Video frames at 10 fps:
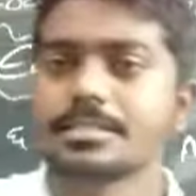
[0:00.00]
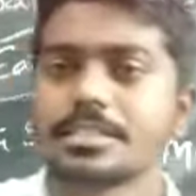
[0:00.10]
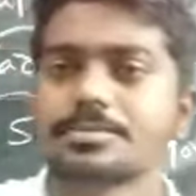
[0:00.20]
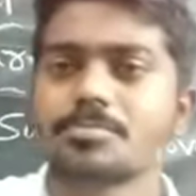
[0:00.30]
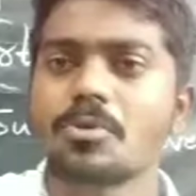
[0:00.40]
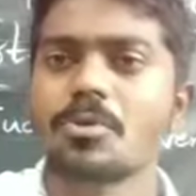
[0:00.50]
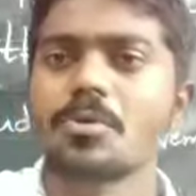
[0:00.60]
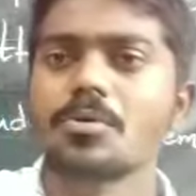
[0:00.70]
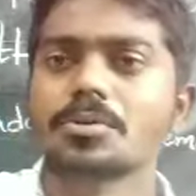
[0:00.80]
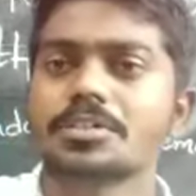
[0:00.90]
The
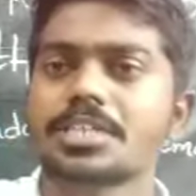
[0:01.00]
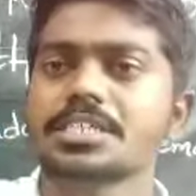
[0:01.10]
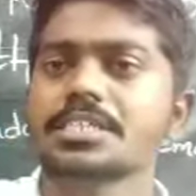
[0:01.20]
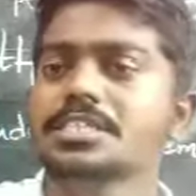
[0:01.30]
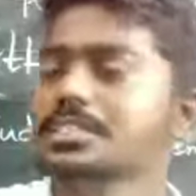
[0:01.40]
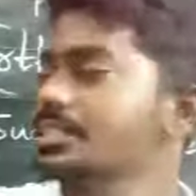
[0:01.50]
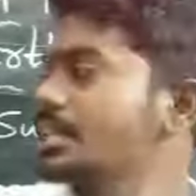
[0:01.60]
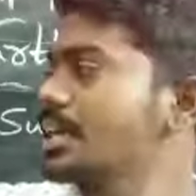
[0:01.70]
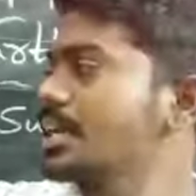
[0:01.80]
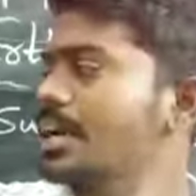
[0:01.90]
smoke, dust,
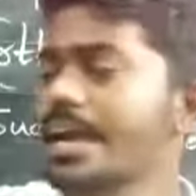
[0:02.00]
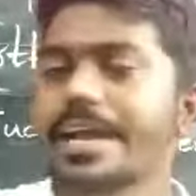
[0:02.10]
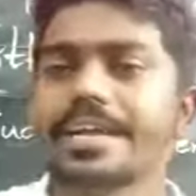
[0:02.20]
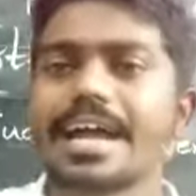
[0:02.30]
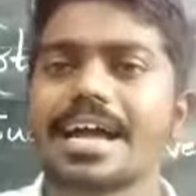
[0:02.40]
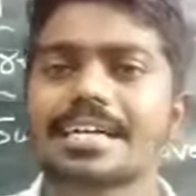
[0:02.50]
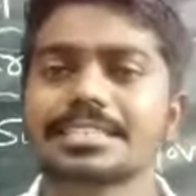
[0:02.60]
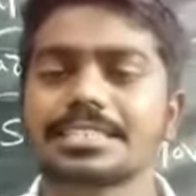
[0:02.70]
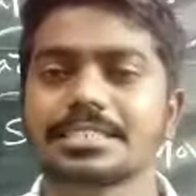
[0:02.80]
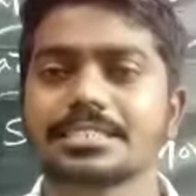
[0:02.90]
and
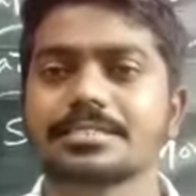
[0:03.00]
ash